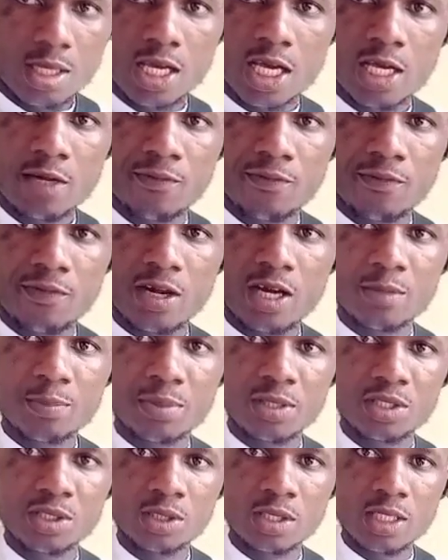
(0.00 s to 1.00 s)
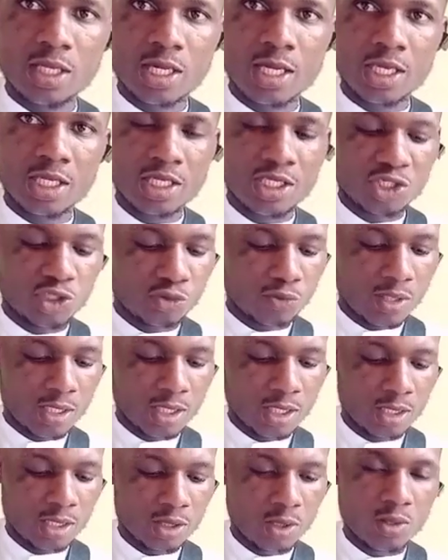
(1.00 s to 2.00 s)
8th fret B, E
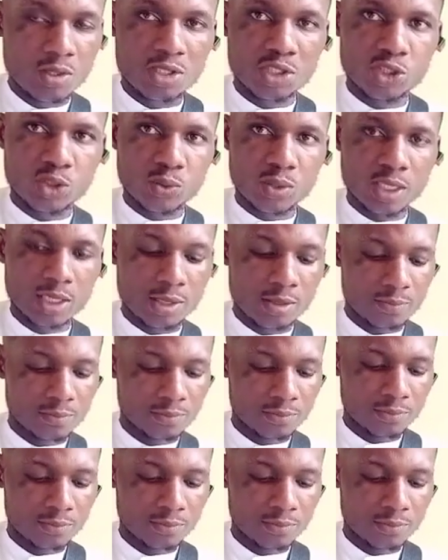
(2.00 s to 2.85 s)
string, low E string.